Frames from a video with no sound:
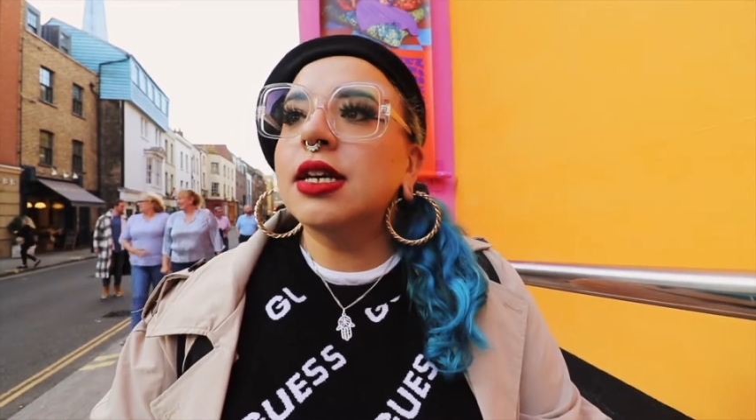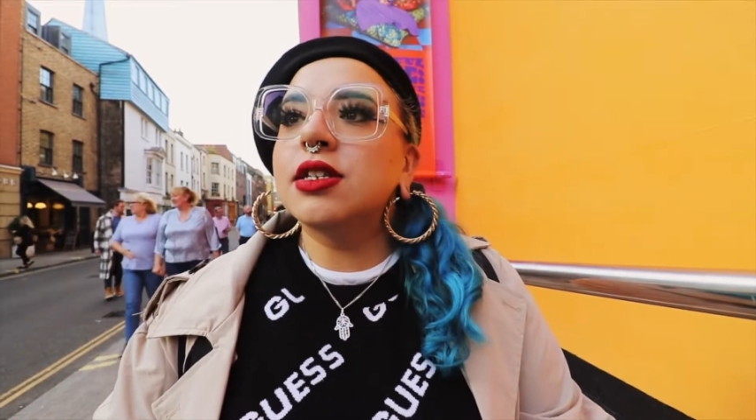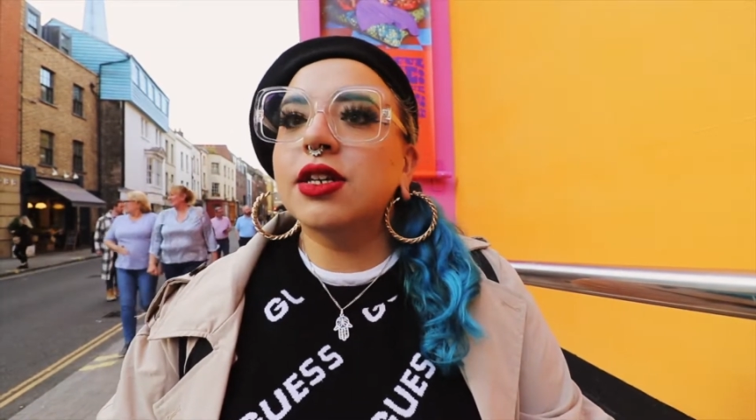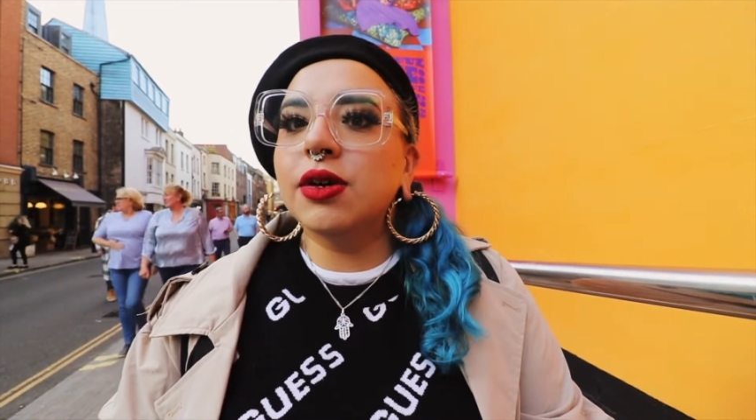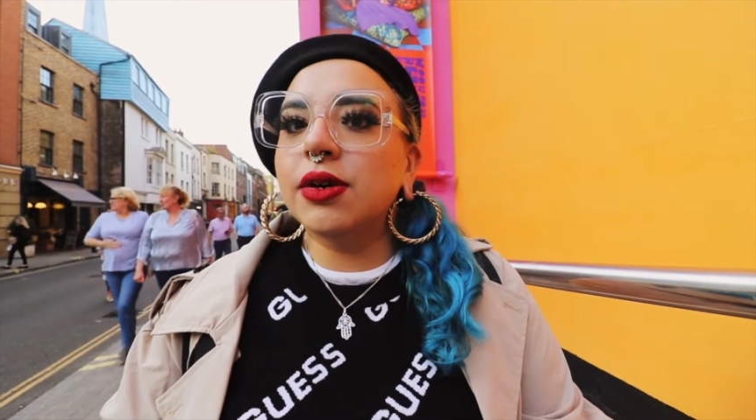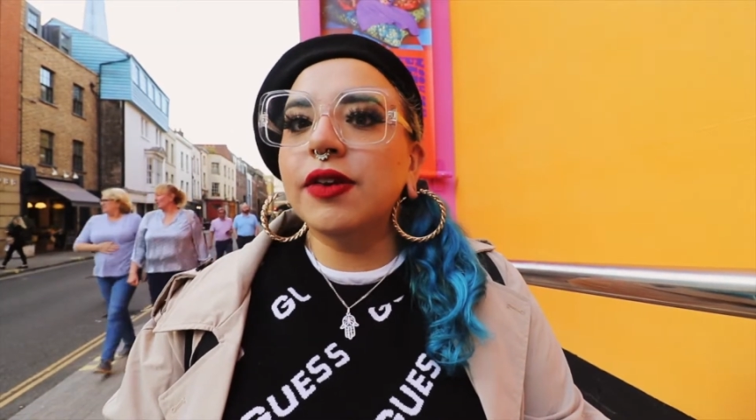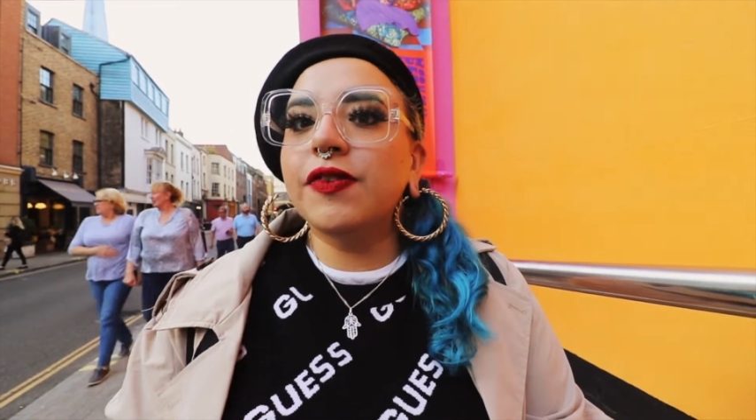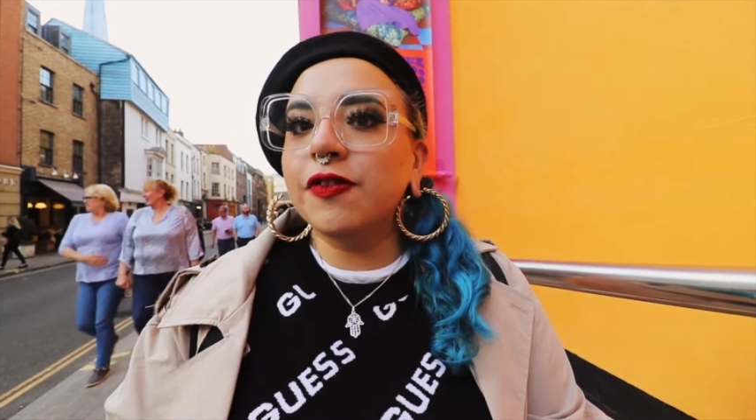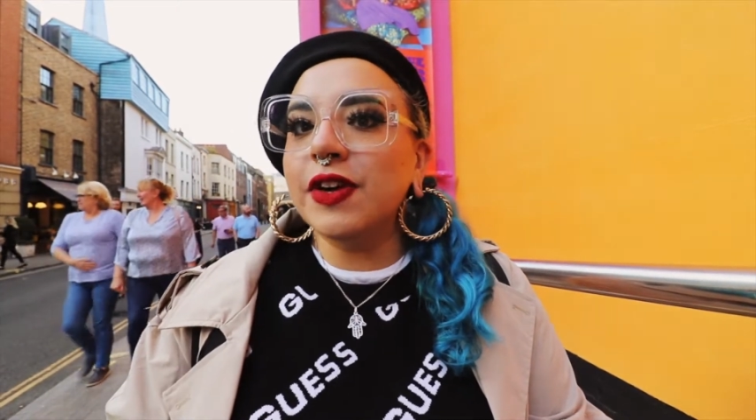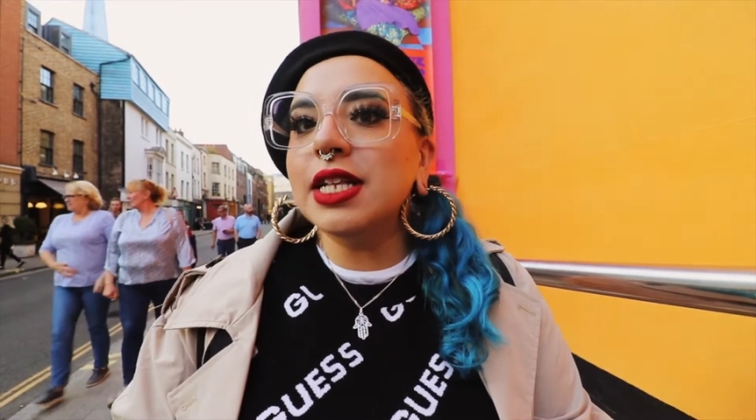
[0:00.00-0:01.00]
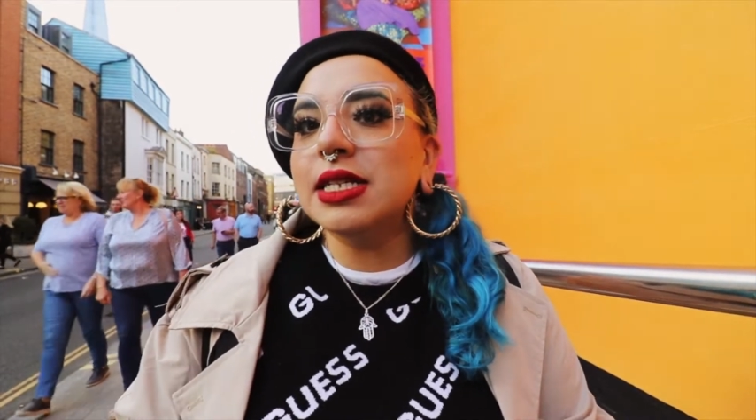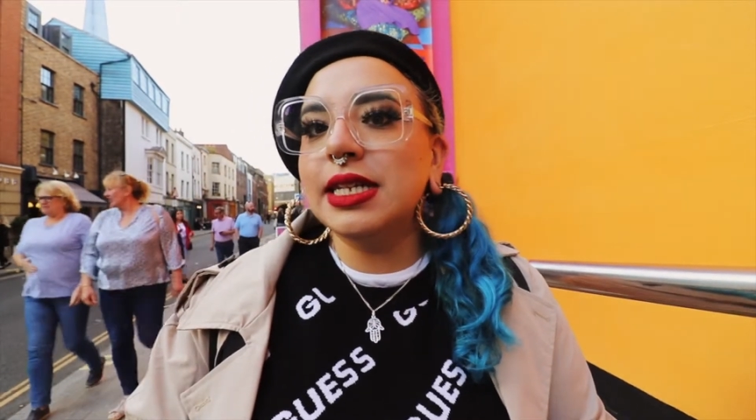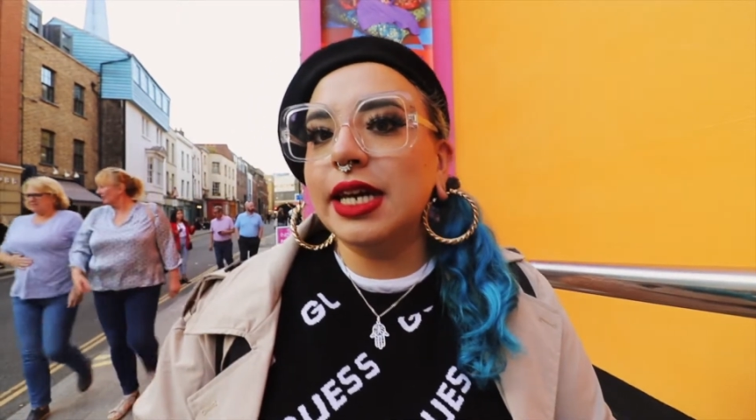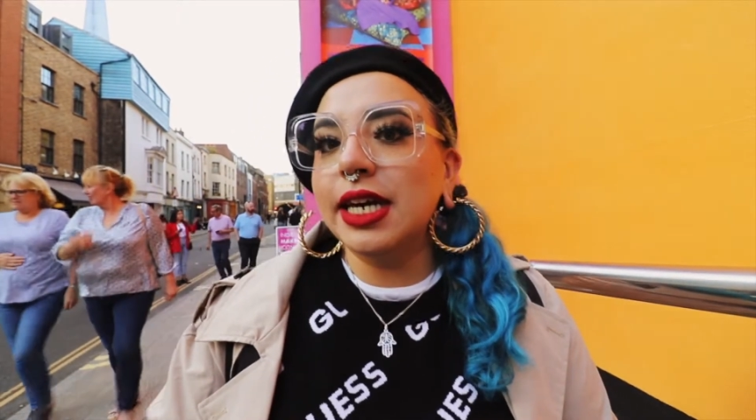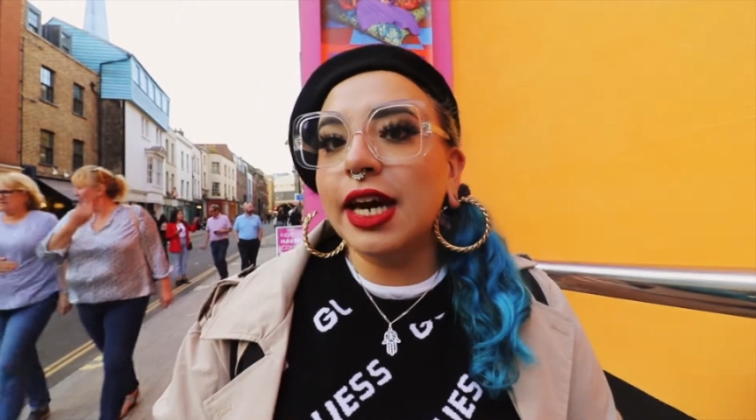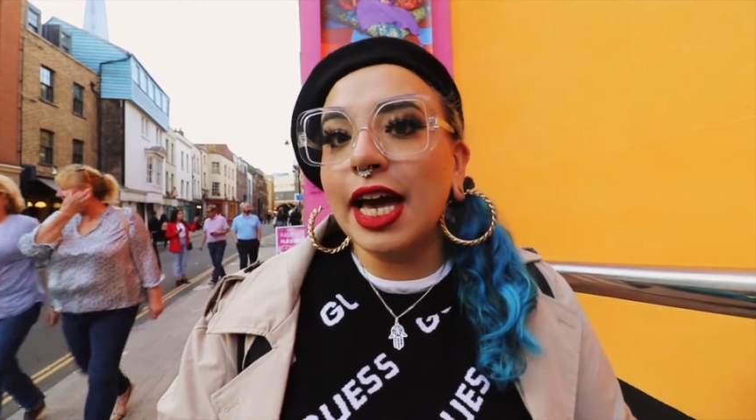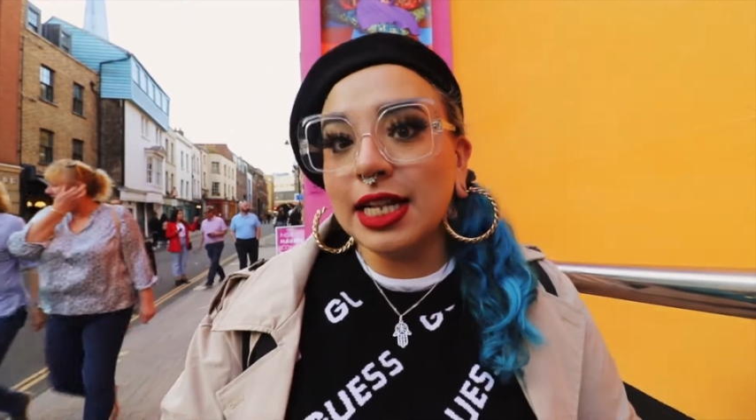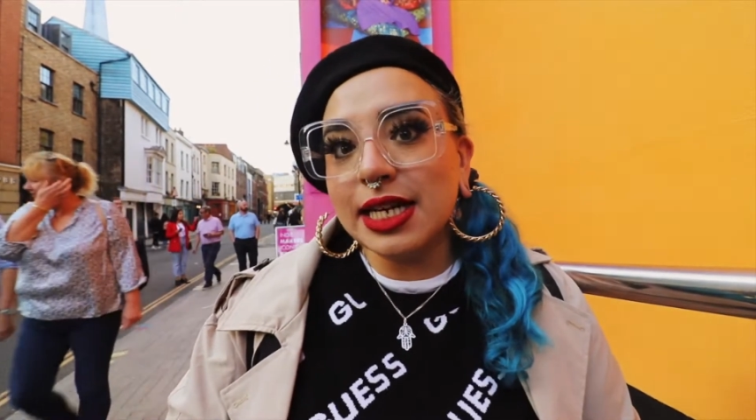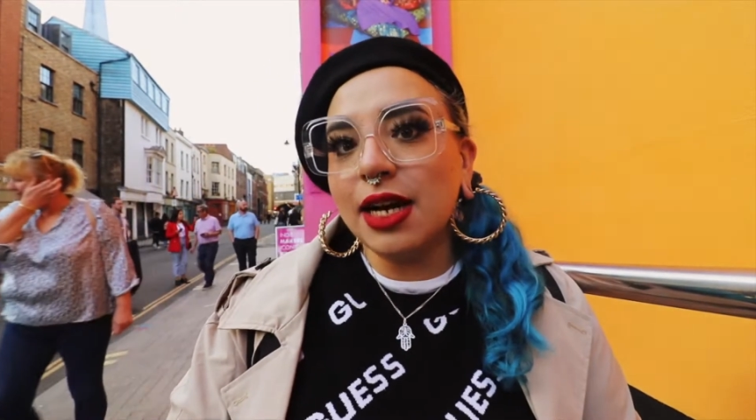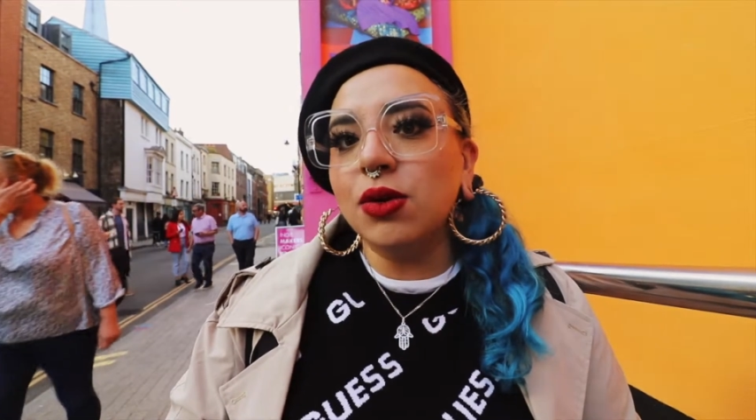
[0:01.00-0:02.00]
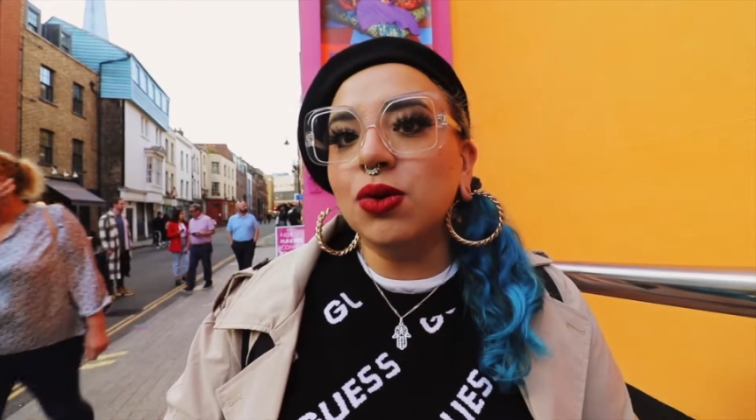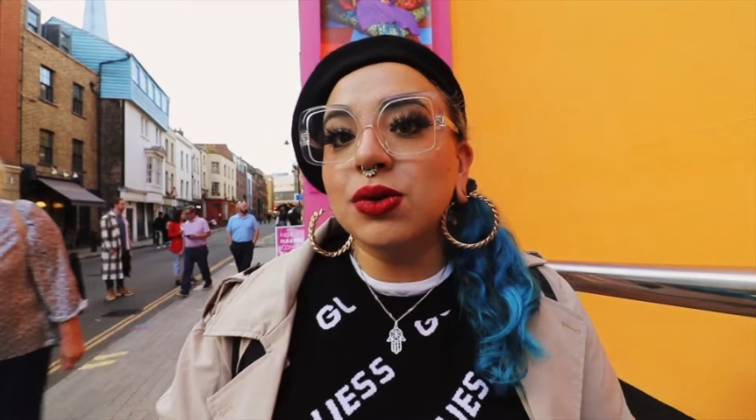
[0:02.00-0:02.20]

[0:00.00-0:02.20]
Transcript: So if you fancy it, head down.